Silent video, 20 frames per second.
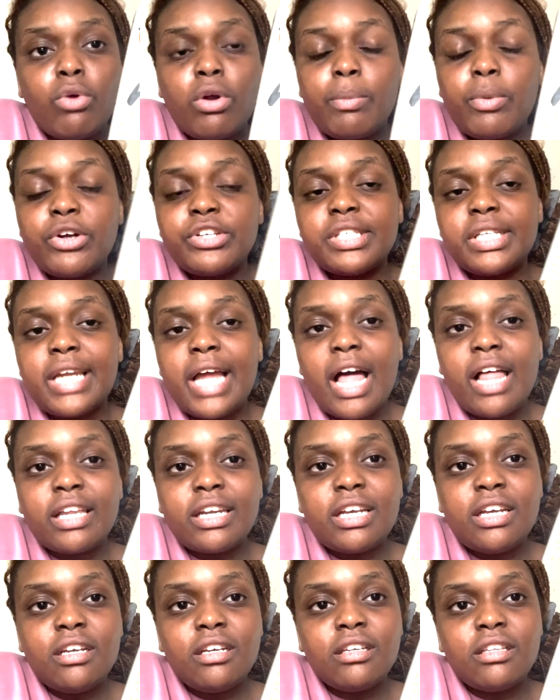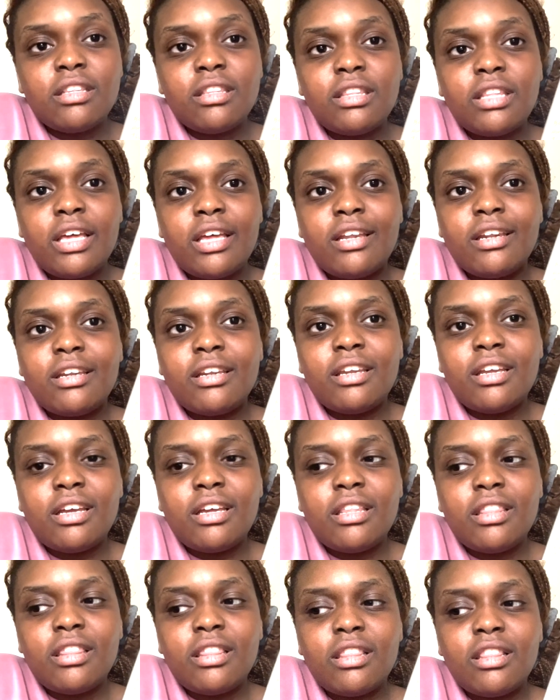He has more personality
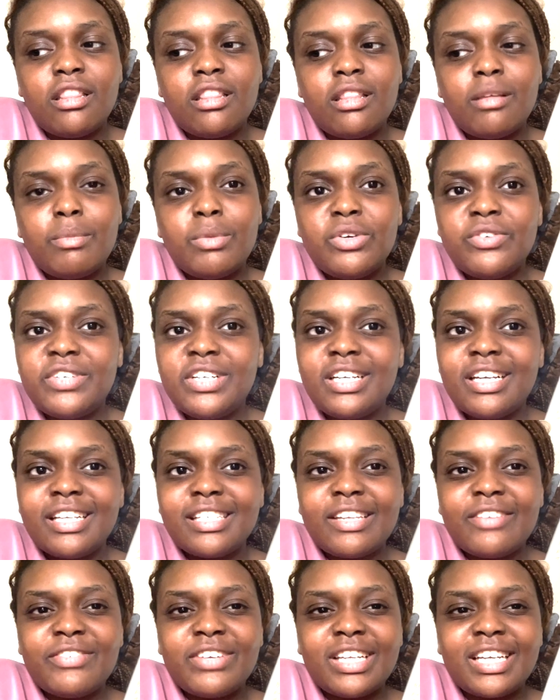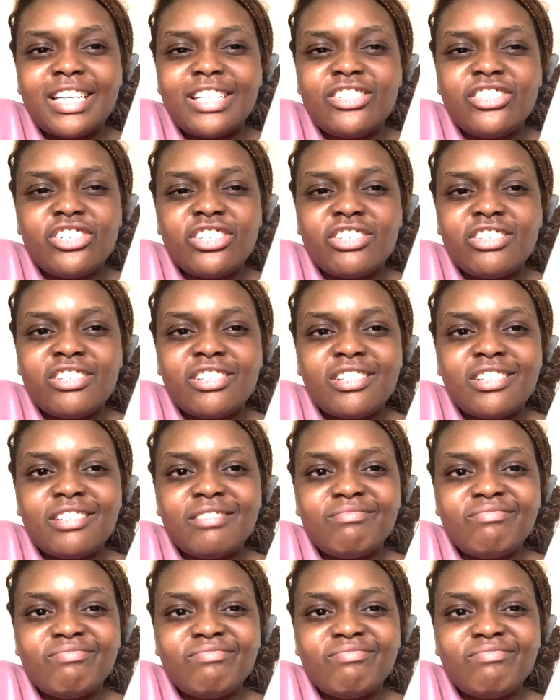than in the movie, because I feel like he's